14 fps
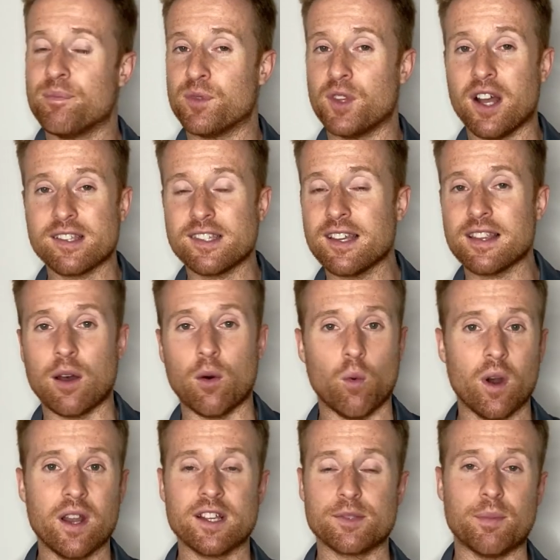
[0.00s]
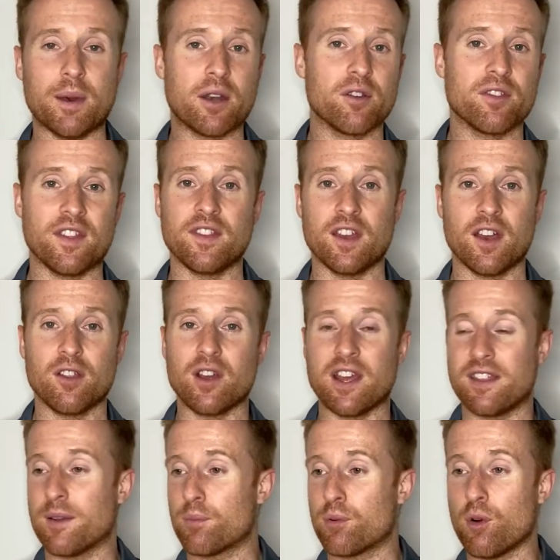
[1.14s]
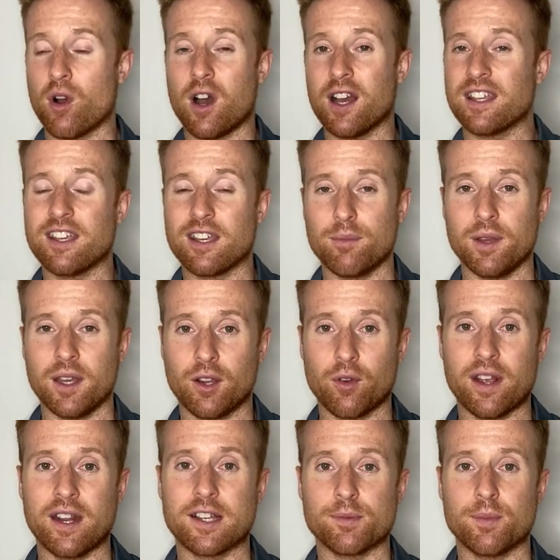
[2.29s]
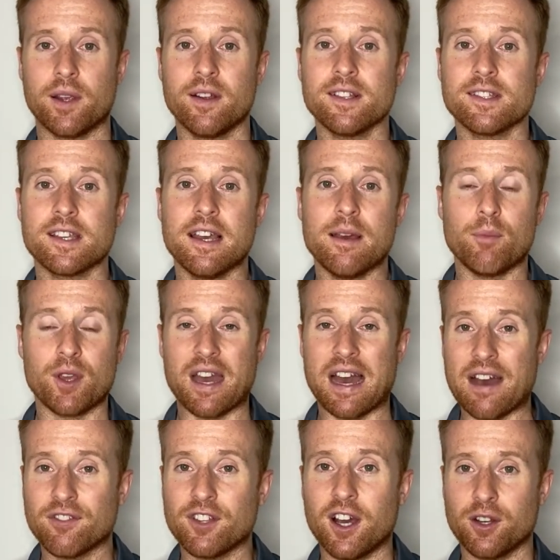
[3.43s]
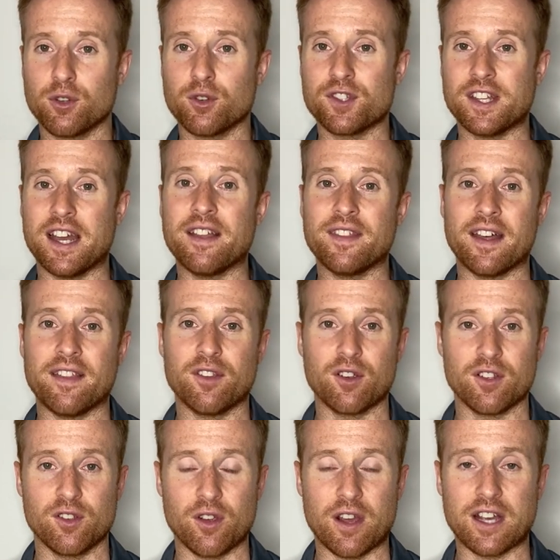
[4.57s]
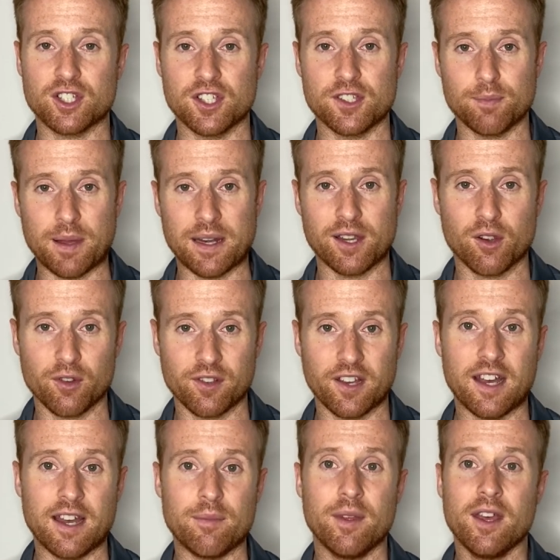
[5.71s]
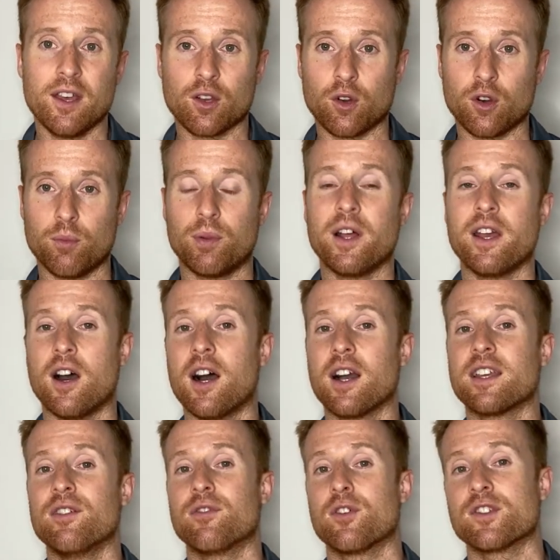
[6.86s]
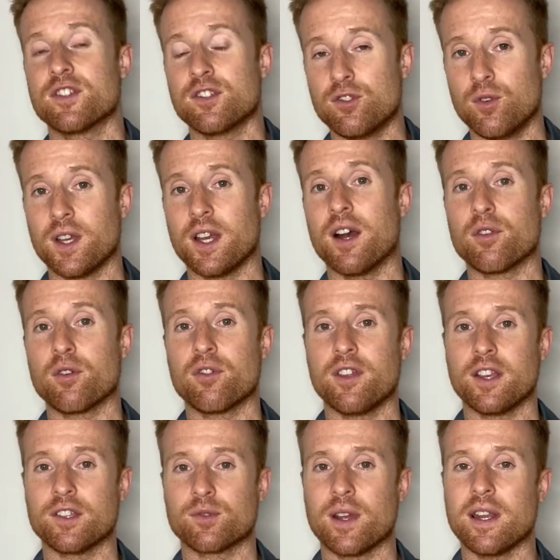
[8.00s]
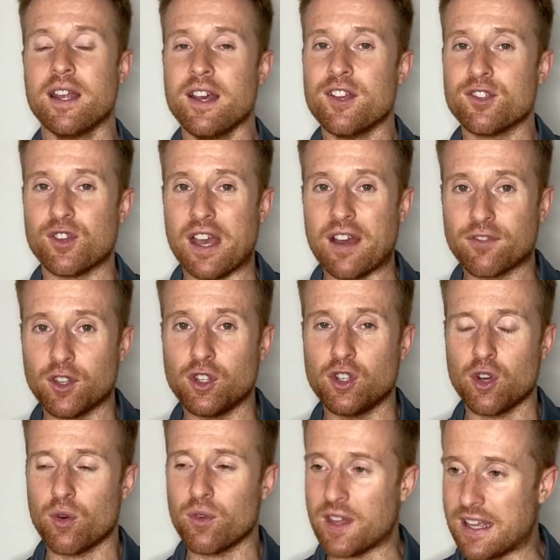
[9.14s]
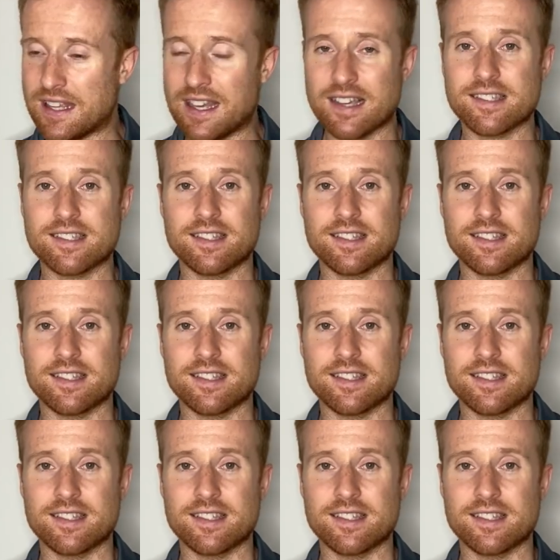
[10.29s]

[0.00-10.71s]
Not saying that one is better than the other. I think pro hockey can be a great experience, but you have to understand that you're actually spending your time going to play hockey versus doing other things, right? So you have to know that, yes,